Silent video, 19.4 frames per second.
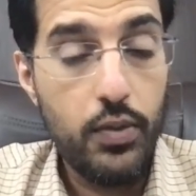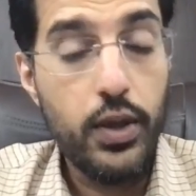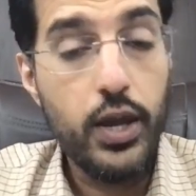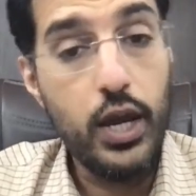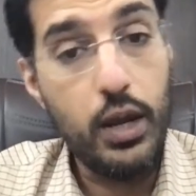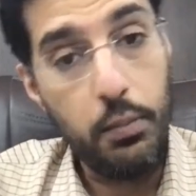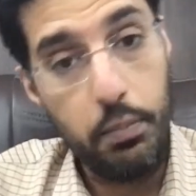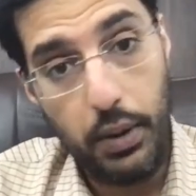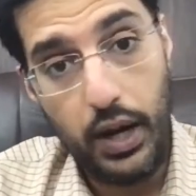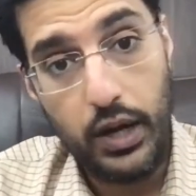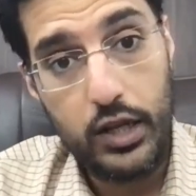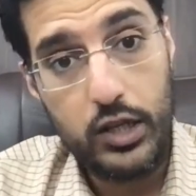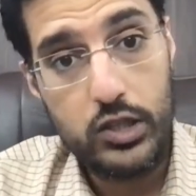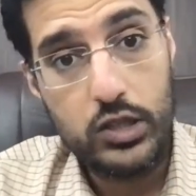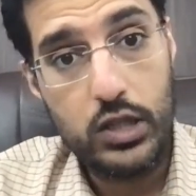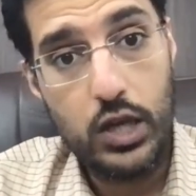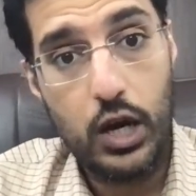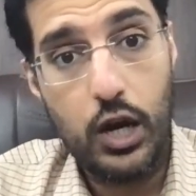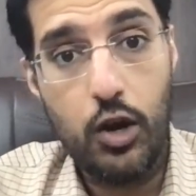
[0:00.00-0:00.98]
in
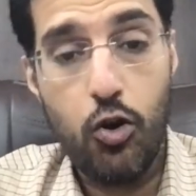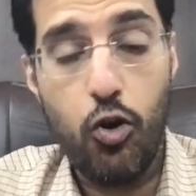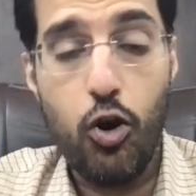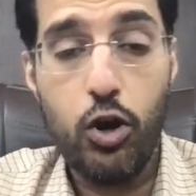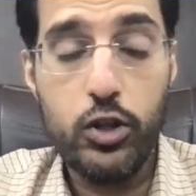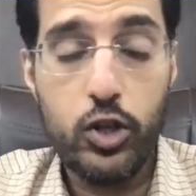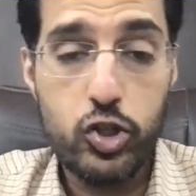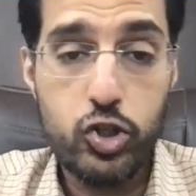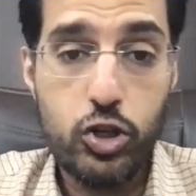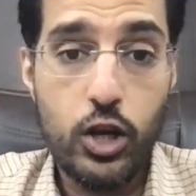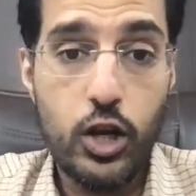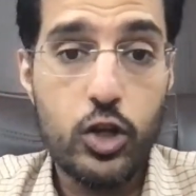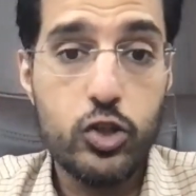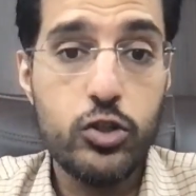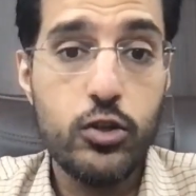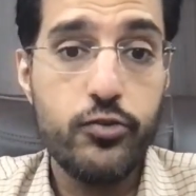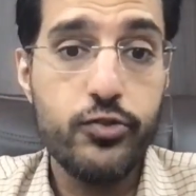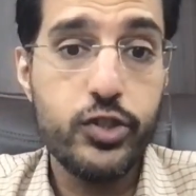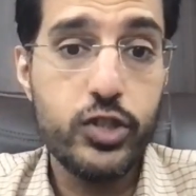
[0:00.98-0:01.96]
Pakistan or the streets
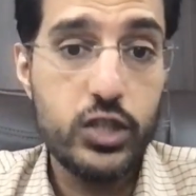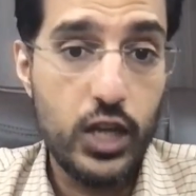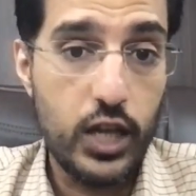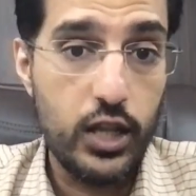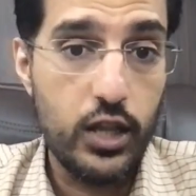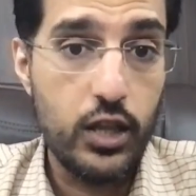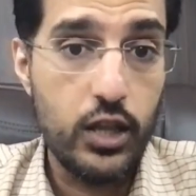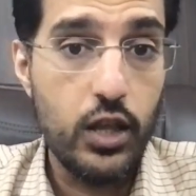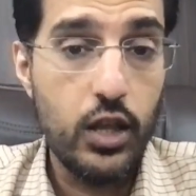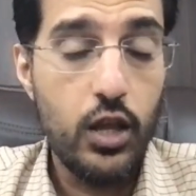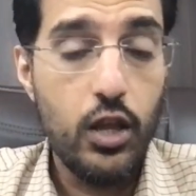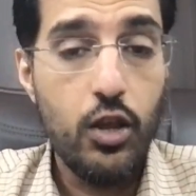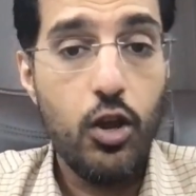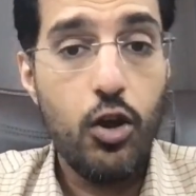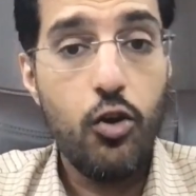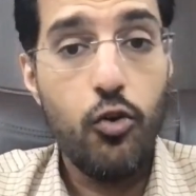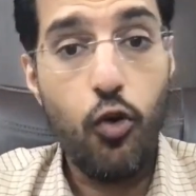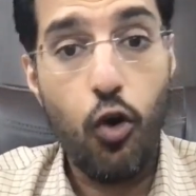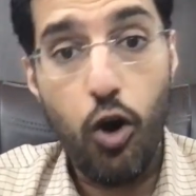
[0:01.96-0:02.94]
of Sindh
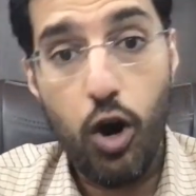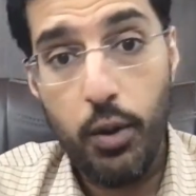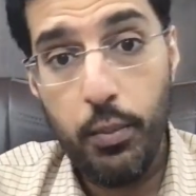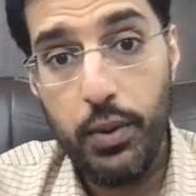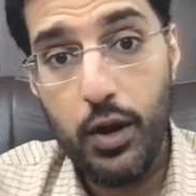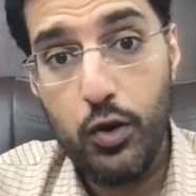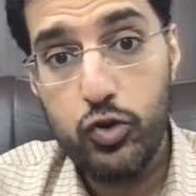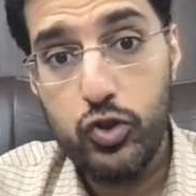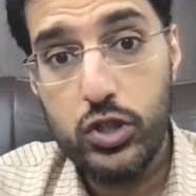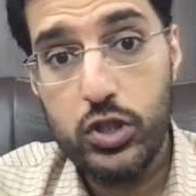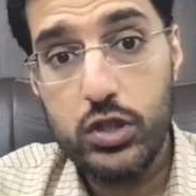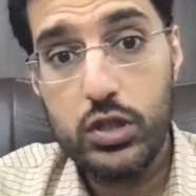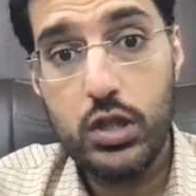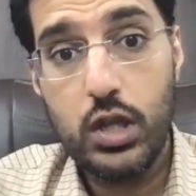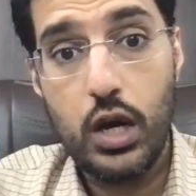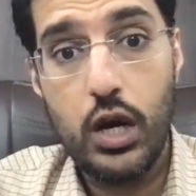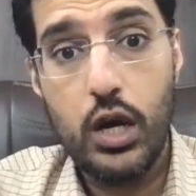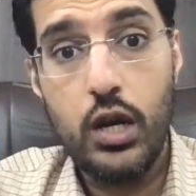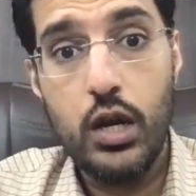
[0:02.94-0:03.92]
or
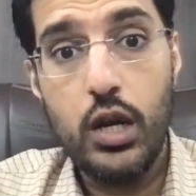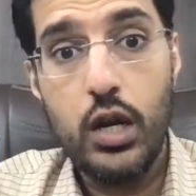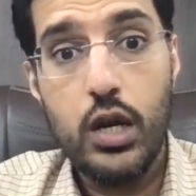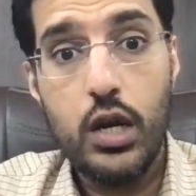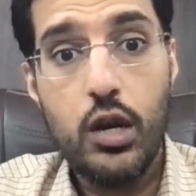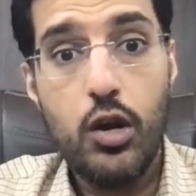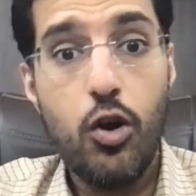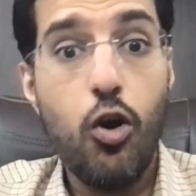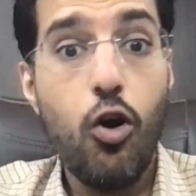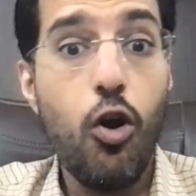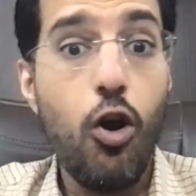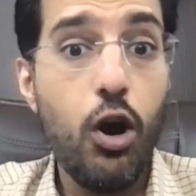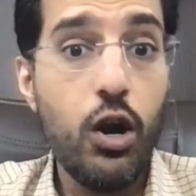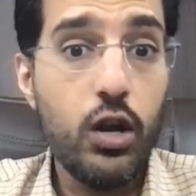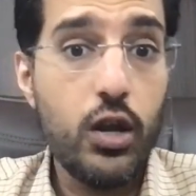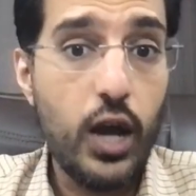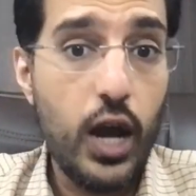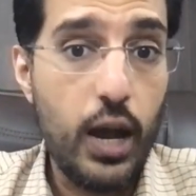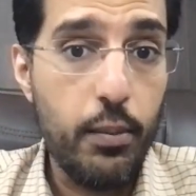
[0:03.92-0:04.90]
Balochistan
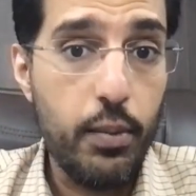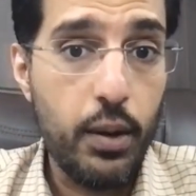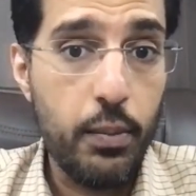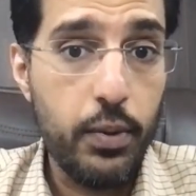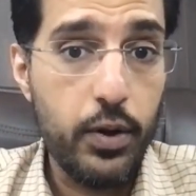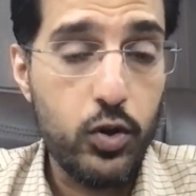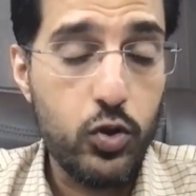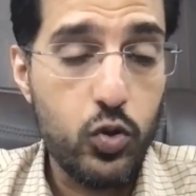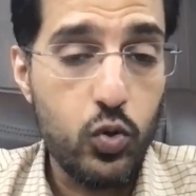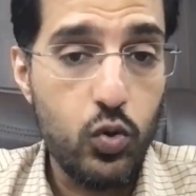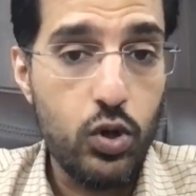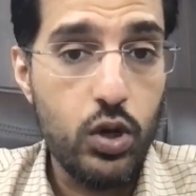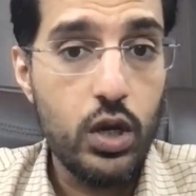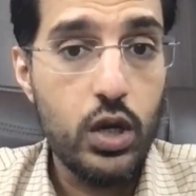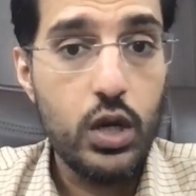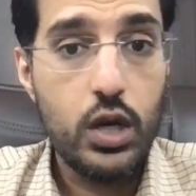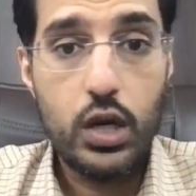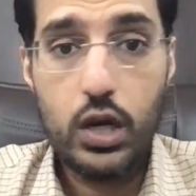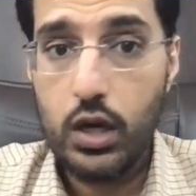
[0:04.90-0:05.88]
or Khyber Pakhtunkhwa
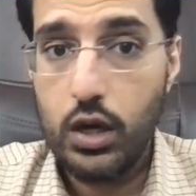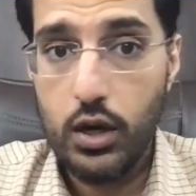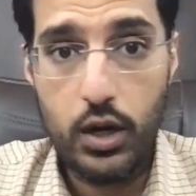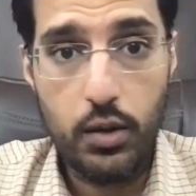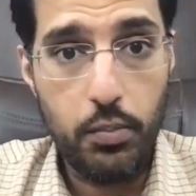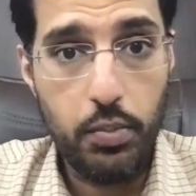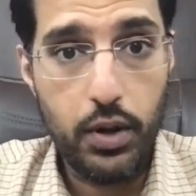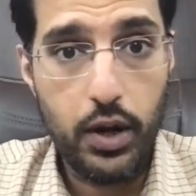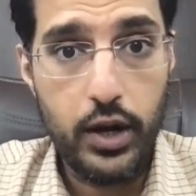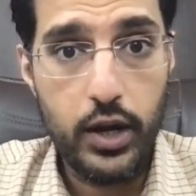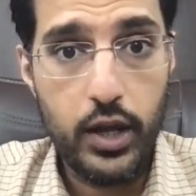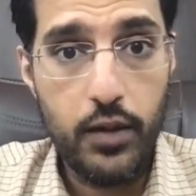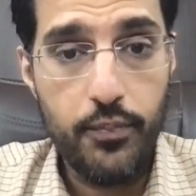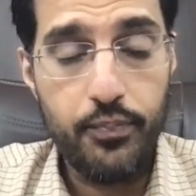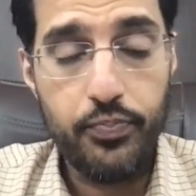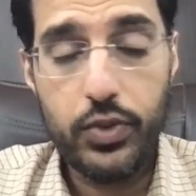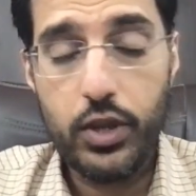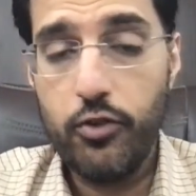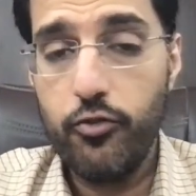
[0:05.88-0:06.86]
turn
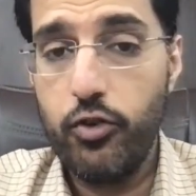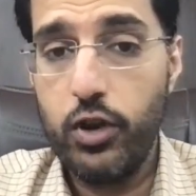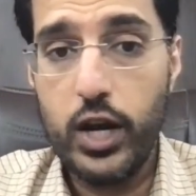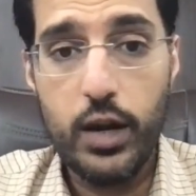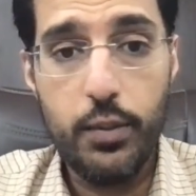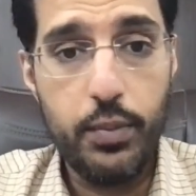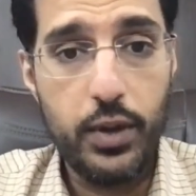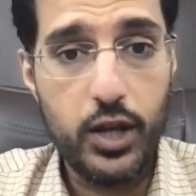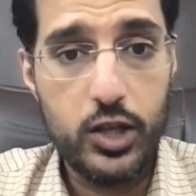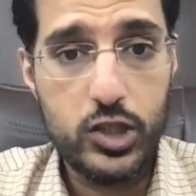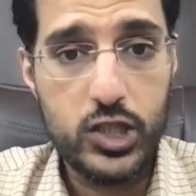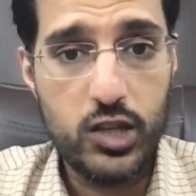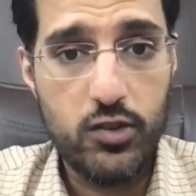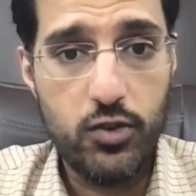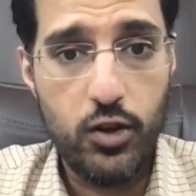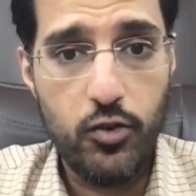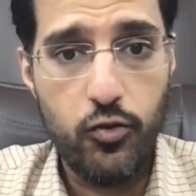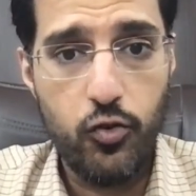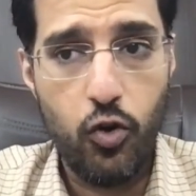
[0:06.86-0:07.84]
bloody, will it be a
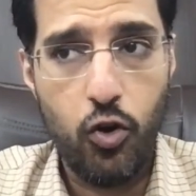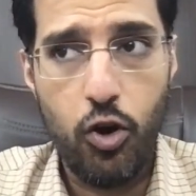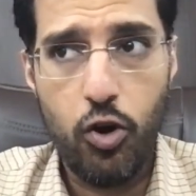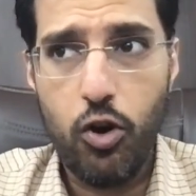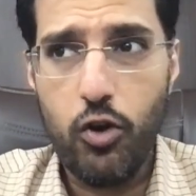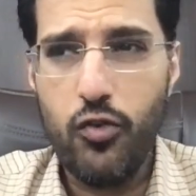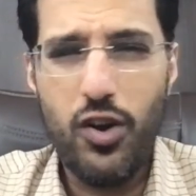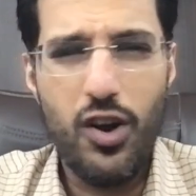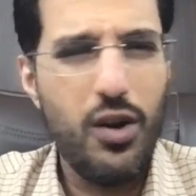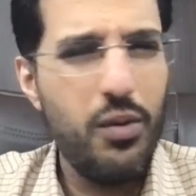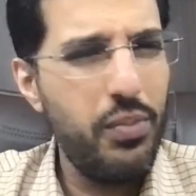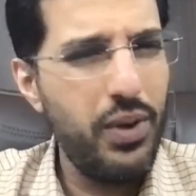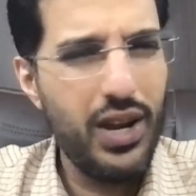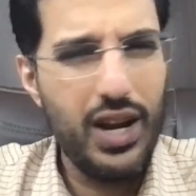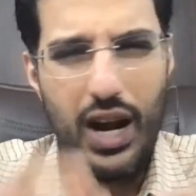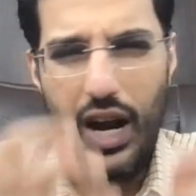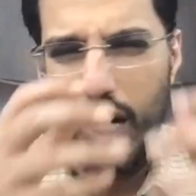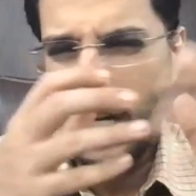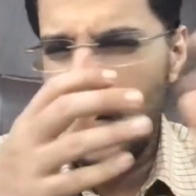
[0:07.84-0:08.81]
civil war or will it be an
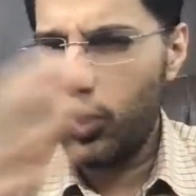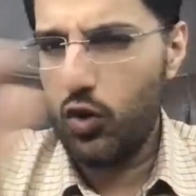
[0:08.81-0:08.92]
utter